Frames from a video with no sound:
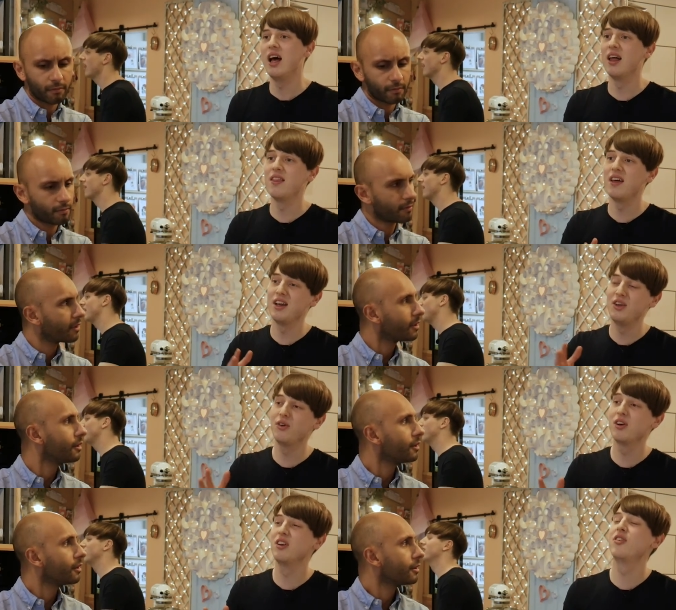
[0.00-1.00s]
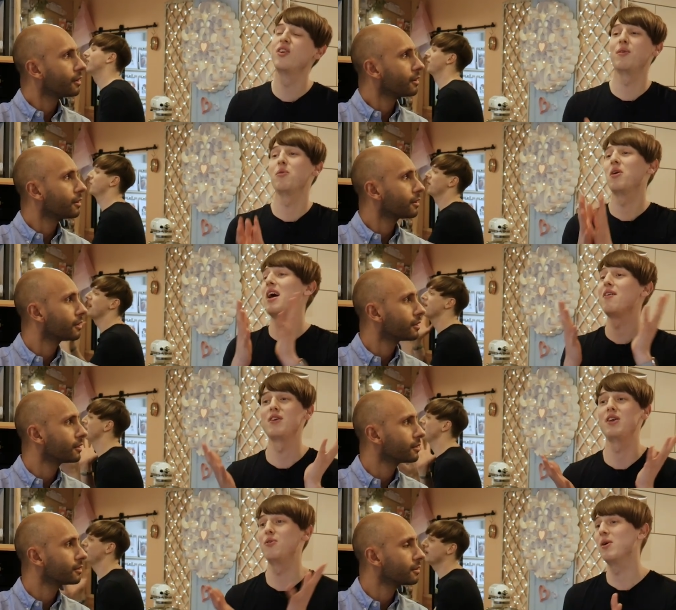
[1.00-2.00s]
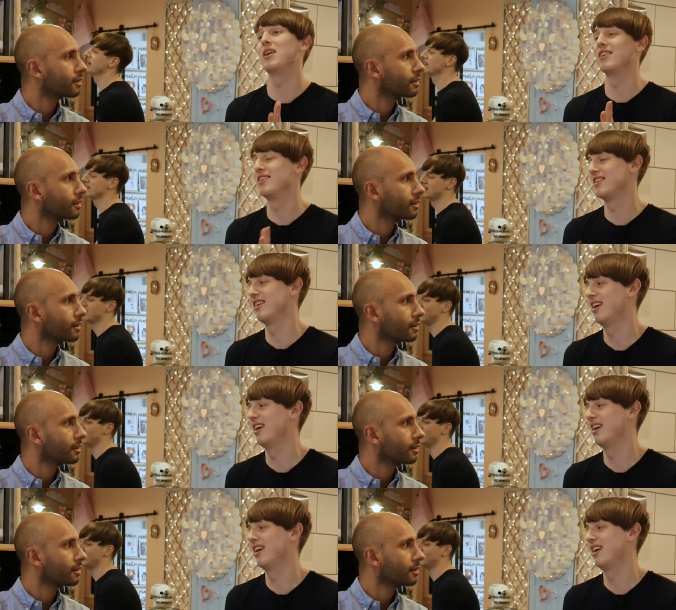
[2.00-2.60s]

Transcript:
Speaker 1: and then you can create whatever you want.